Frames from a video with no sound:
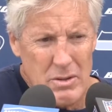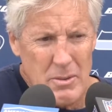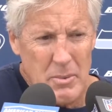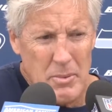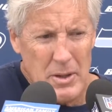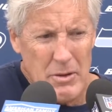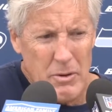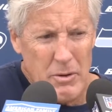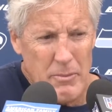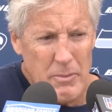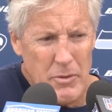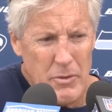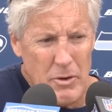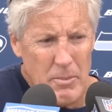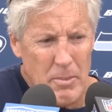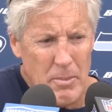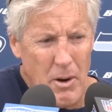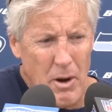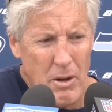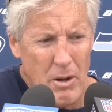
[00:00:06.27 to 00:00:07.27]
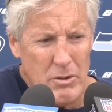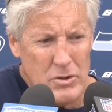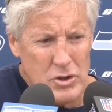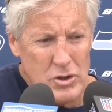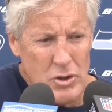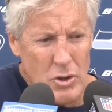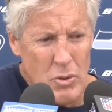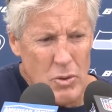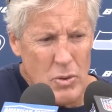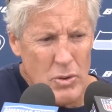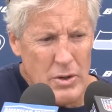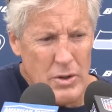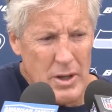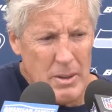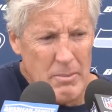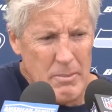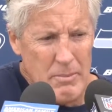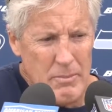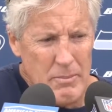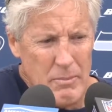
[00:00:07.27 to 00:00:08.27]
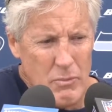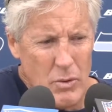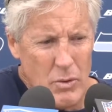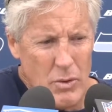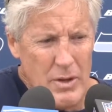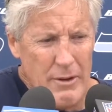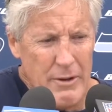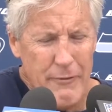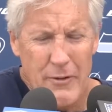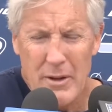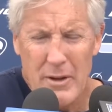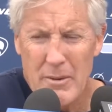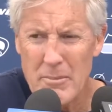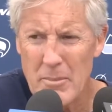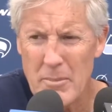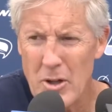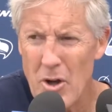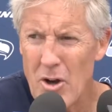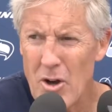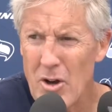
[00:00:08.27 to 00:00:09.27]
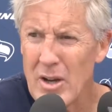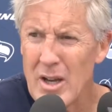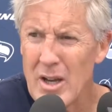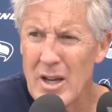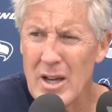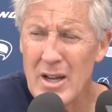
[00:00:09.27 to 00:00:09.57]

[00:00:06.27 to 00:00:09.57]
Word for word: to play their, their ball, show where they where they fit and belong